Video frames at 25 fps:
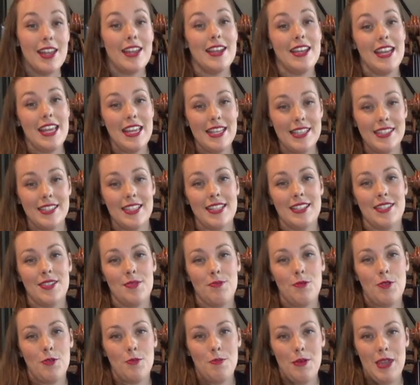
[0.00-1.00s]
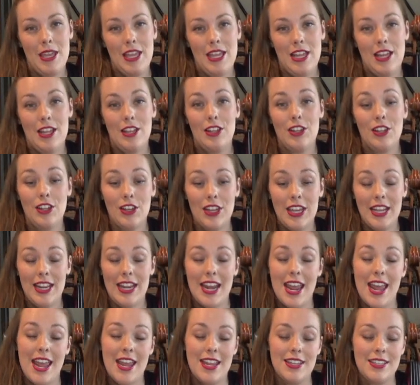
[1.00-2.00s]
Next lesson we'll be
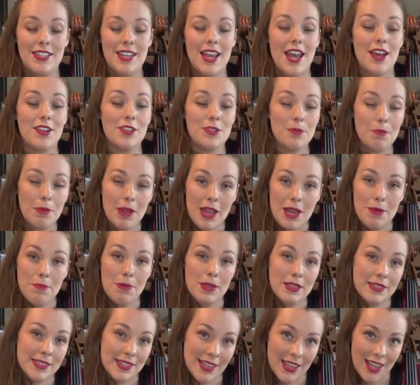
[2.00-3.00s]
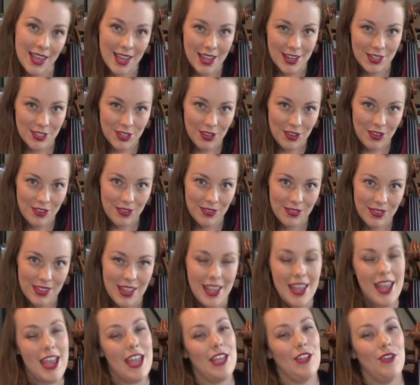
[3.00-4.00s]
looking at how to play pizzicato
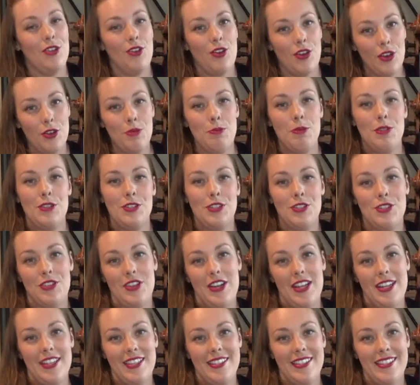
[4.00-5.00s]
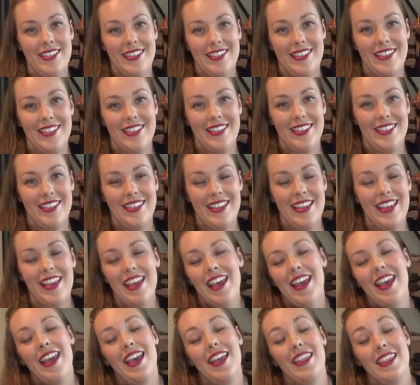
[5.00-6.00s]
and your open strings.
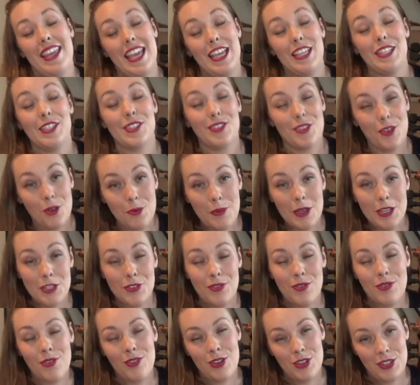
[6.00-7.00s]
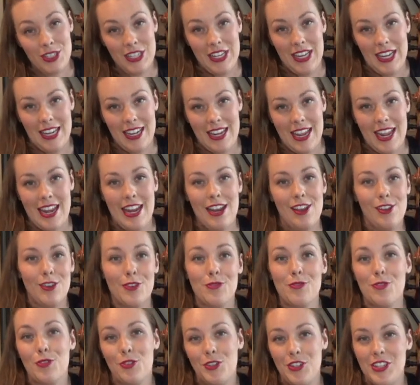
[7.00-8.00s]
Thanks so much for watching and I
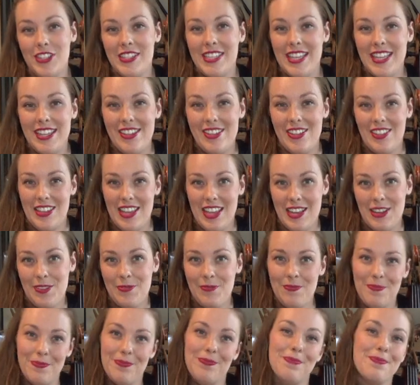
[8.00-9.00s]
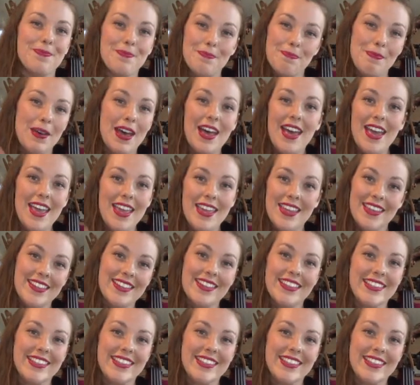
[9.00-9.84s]
look forward to seeing you then. Bye!